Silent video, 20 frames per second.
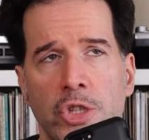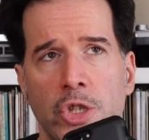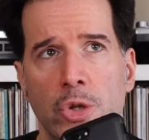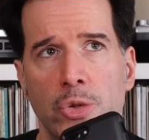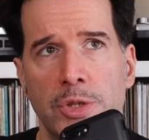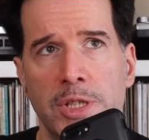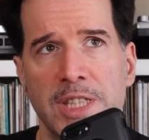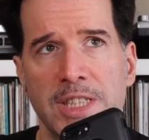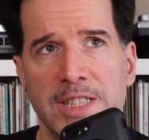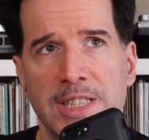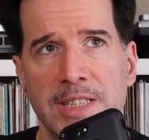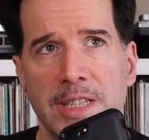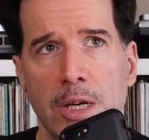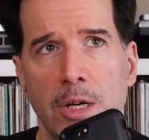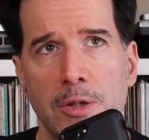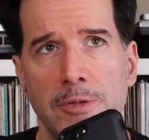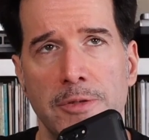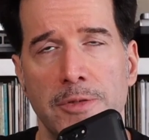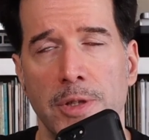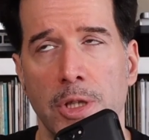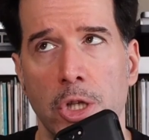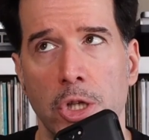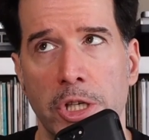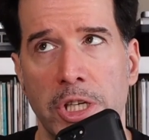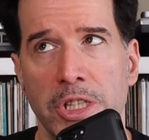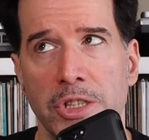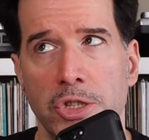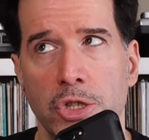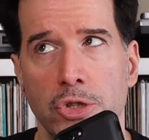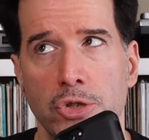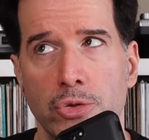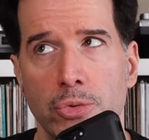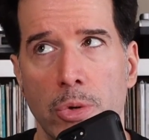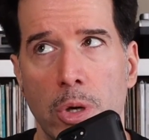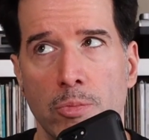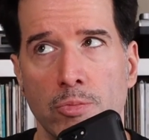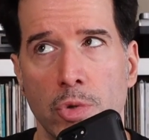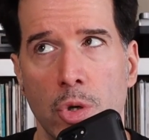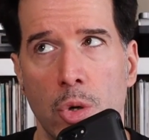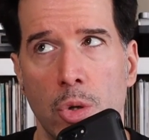Note to self, look into
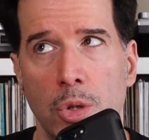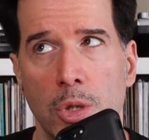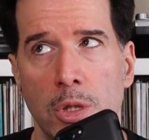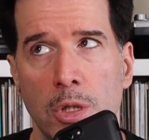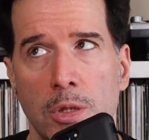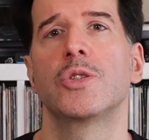drum roll.